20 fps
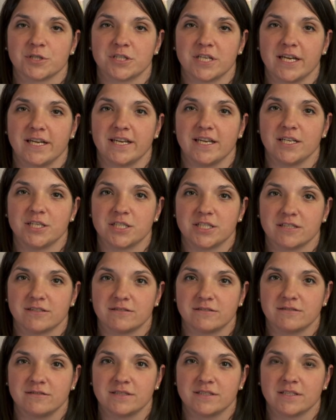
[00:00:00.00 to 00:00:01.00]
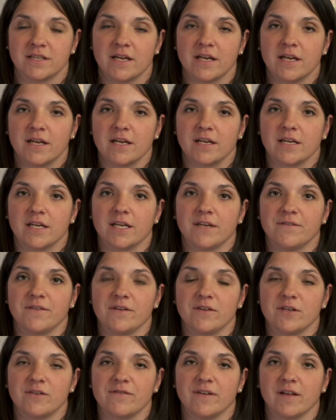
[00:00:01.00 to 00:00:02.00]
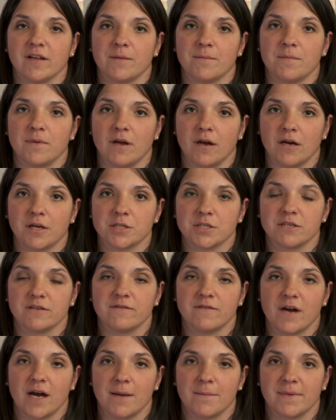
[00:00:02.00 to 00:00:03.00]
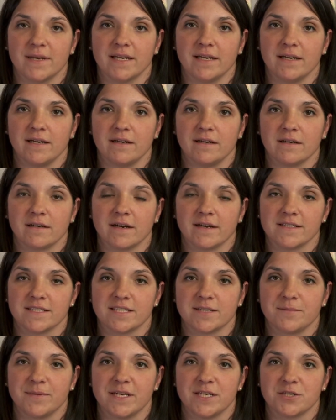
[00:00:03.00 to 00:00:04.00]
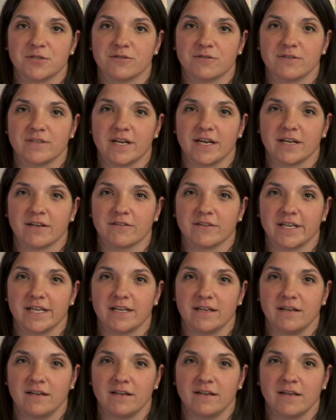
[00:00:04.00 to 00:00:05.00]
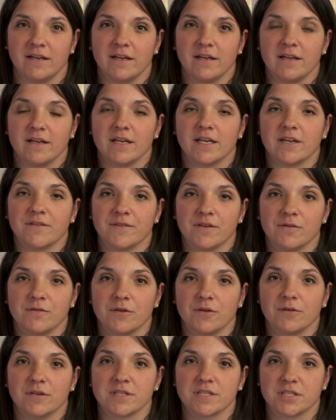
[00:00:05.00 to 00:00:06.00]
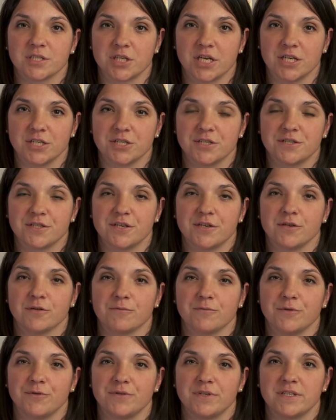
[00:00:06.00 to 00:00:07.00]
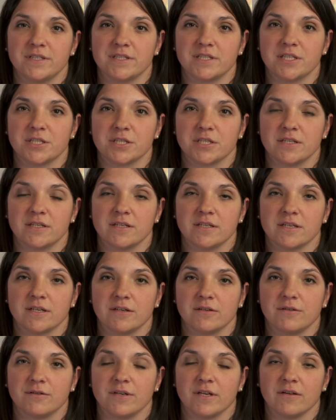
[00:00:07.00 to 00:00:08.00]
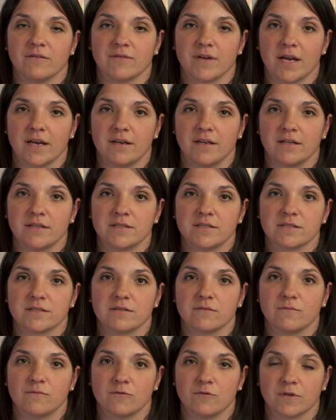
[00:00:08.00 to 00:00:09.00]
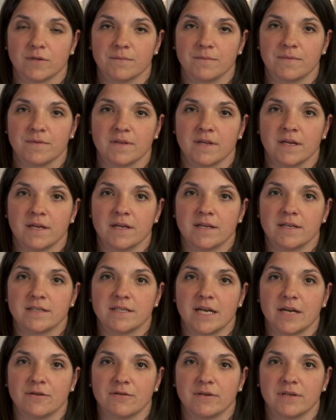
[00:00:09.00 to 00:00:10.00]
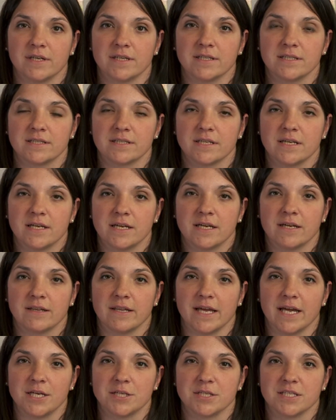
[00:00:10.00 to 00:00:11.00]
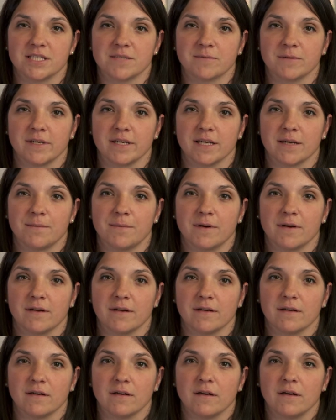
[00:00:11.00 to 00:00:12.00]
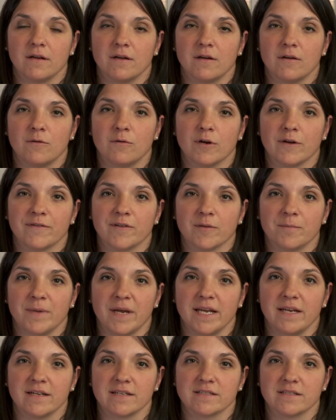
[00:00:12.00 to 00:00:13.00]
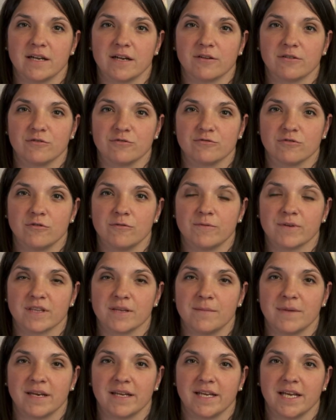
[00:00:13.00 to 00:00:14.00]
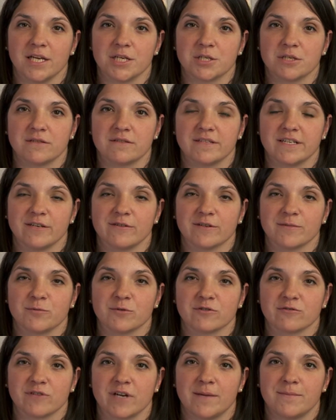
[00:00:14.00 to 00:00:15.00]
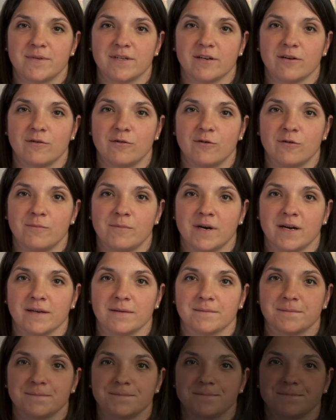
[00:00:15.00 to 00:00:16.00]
shaking chills, if you develop nausea, vomiting, constipation, or diarrhea, if you notice changes in your wound incision, including redness, warmth, tenderness, and the edges splitting apart, or if your pain is not controlled with the medications that you were prescribed to go home on.